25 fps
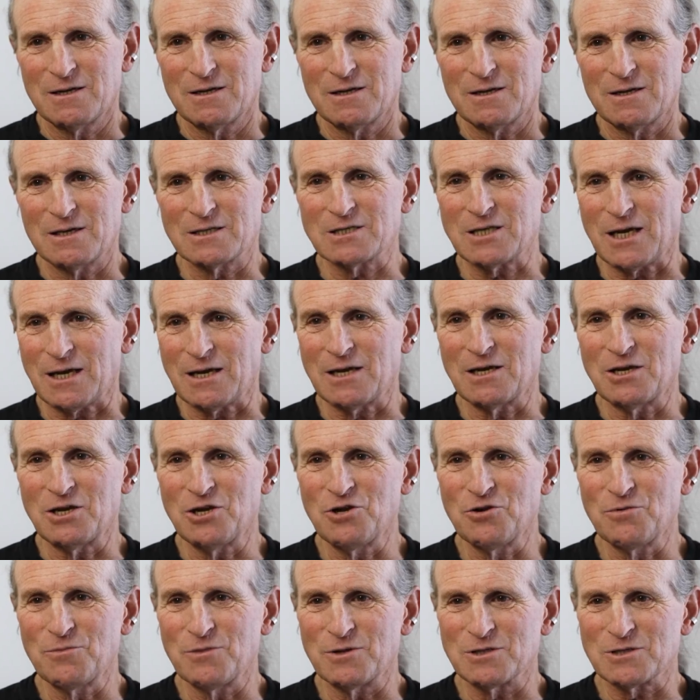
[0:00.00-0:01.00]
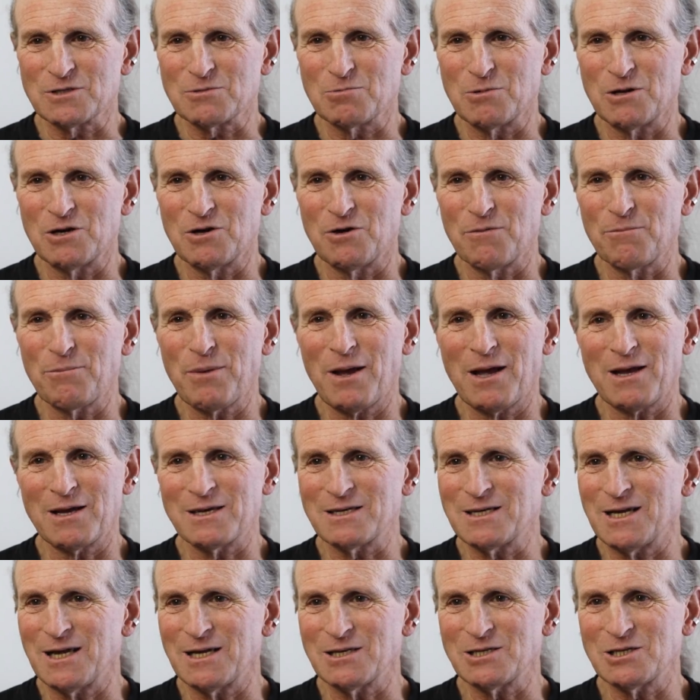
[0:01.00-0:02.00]
It's like in humans, we don't pay
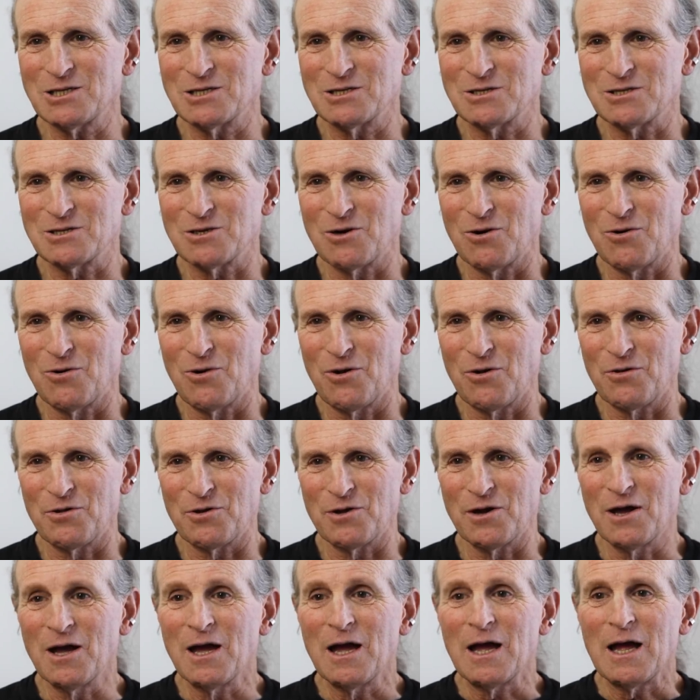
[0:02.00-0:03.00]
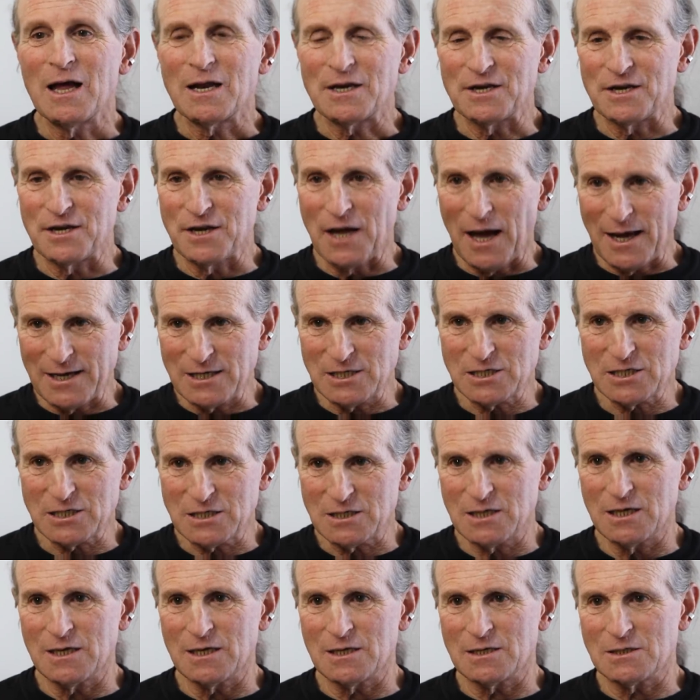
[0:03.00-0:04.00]
attention to all the nice
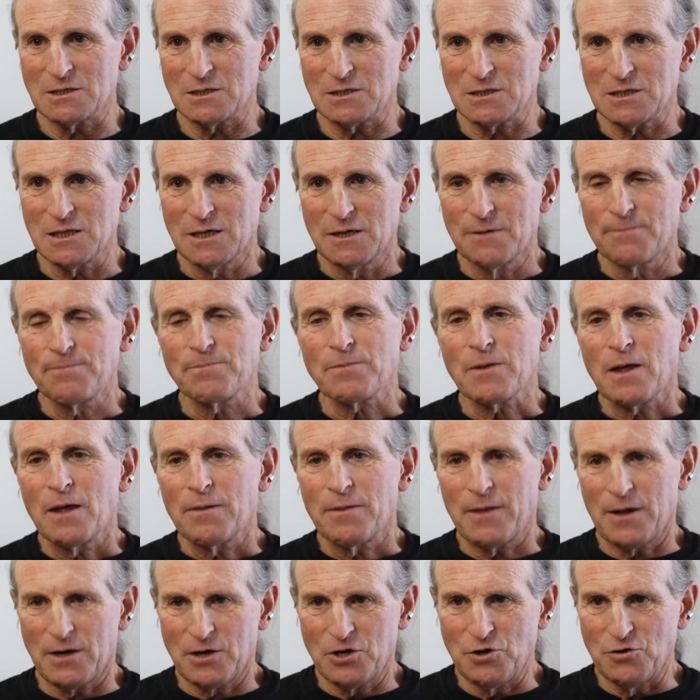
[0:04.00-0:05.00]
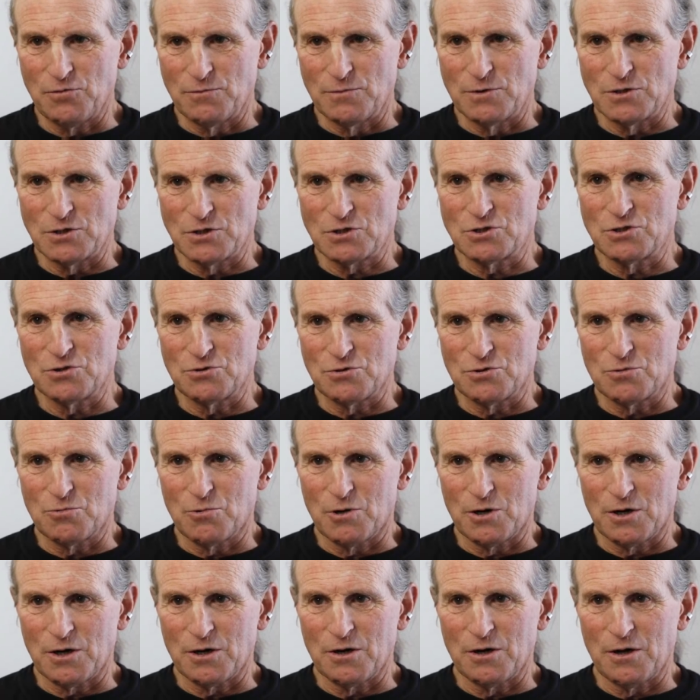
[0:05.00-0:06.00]
things that humans do to
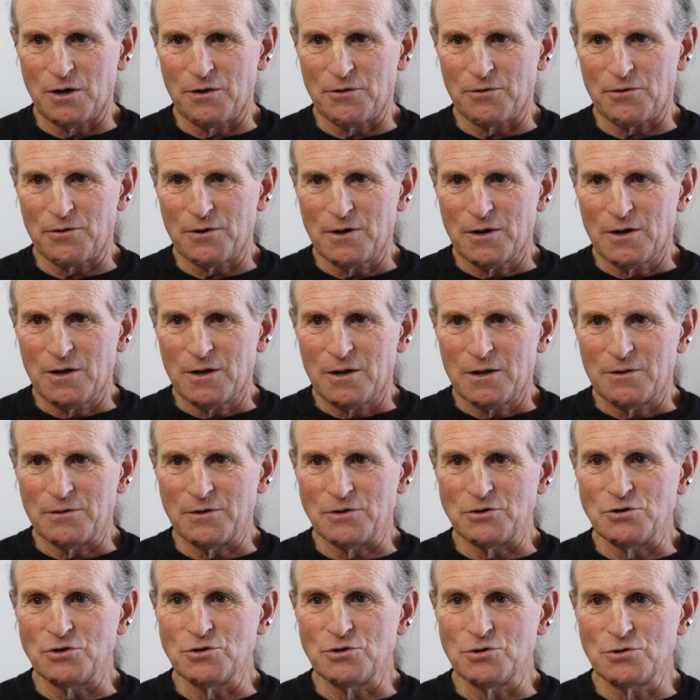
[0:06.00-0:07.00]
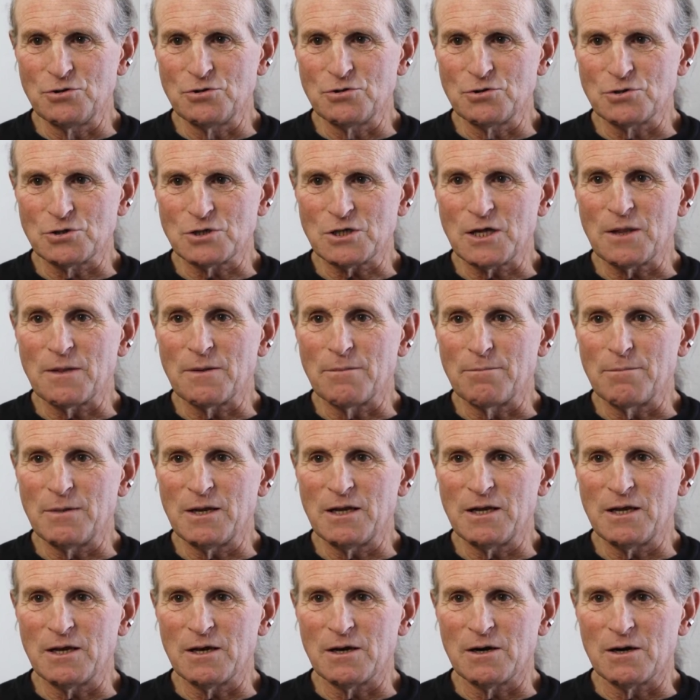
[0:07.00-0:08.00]
one another. The news and the
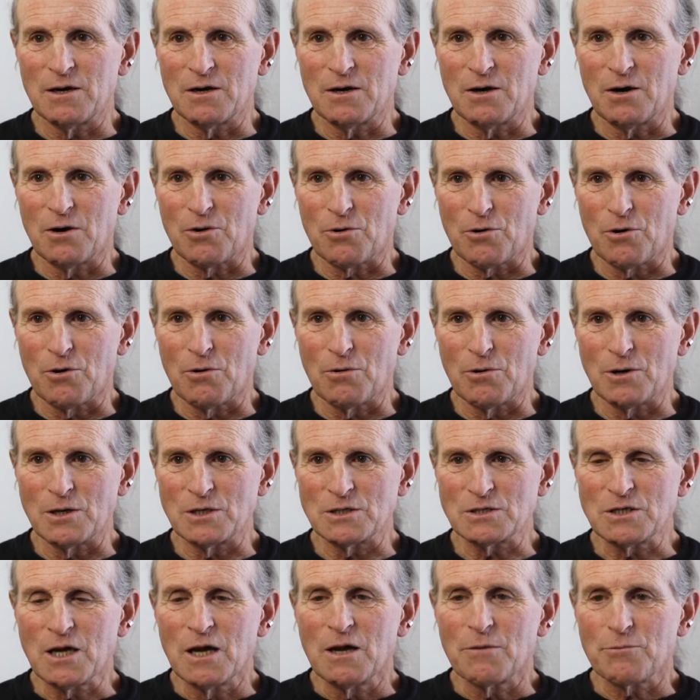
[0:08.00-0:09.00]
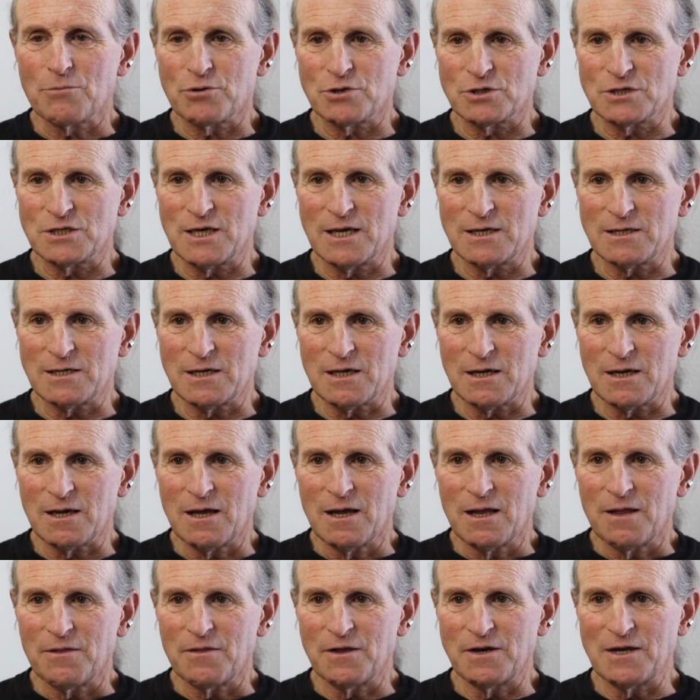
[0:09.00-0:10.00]
media are always presenting
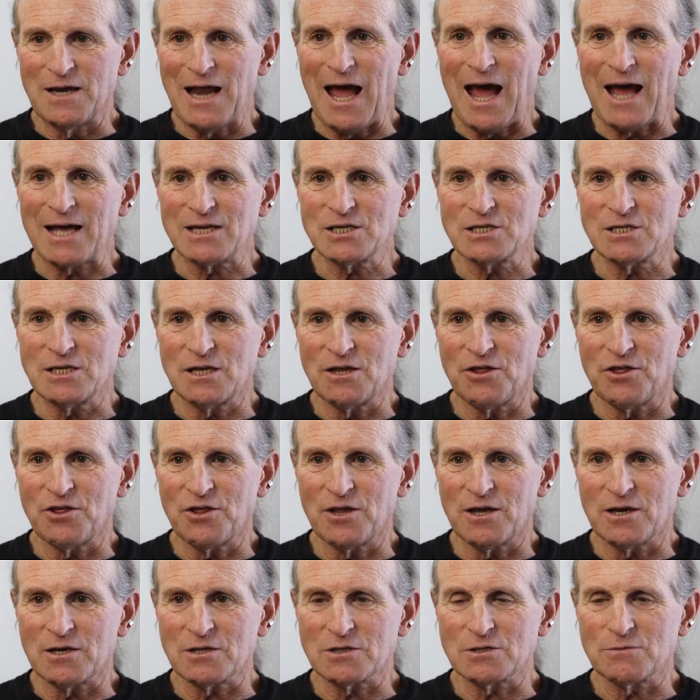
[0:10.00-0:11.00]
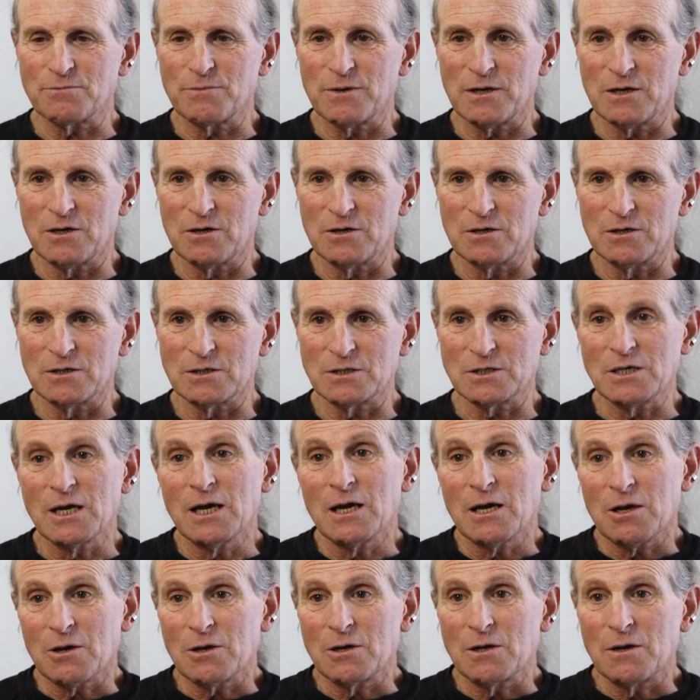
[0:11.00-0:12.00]
the nasty things because
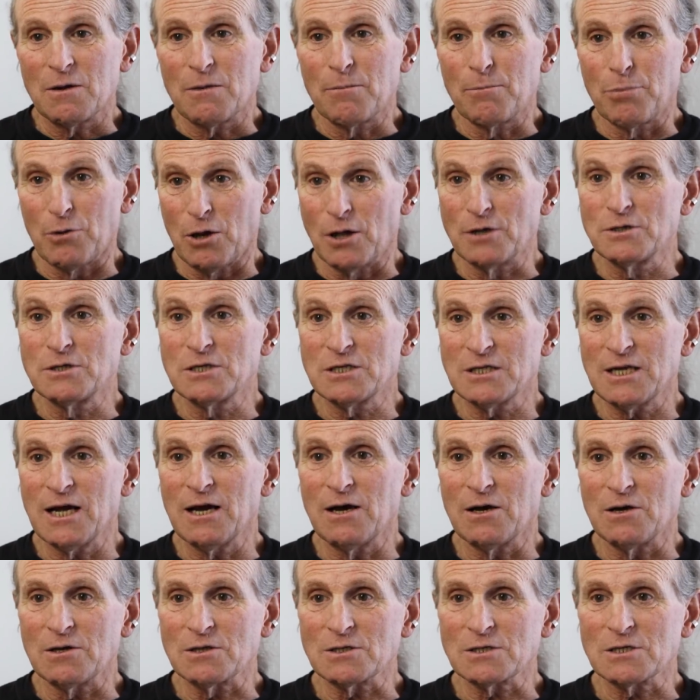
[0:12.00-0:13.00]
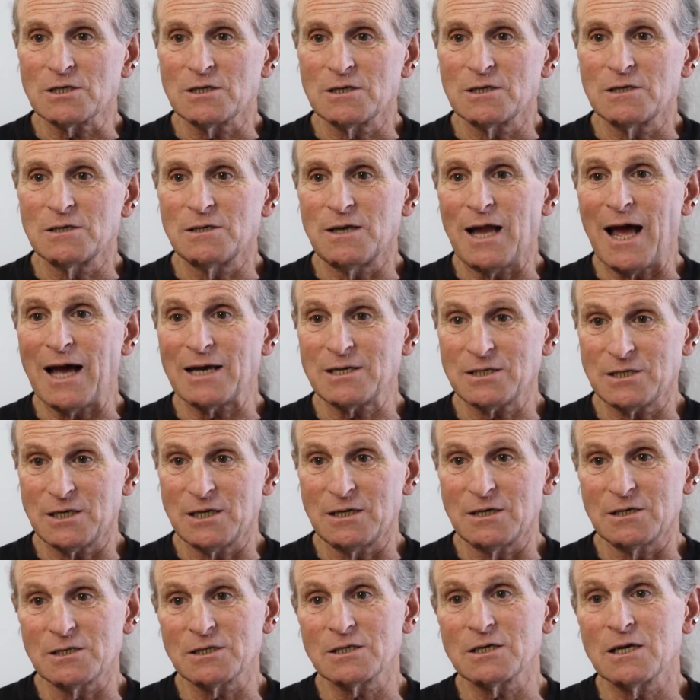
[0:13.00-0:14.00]
blood sells,
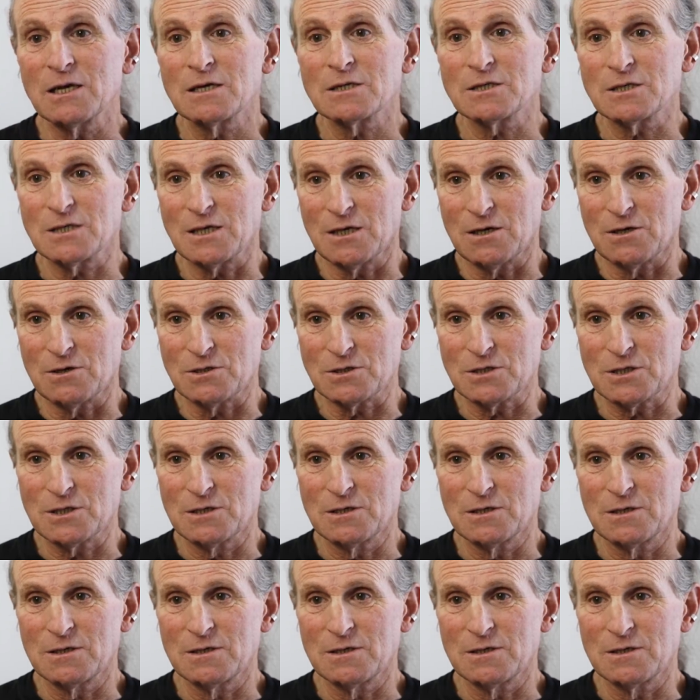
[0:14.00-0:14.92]
nastiness sells.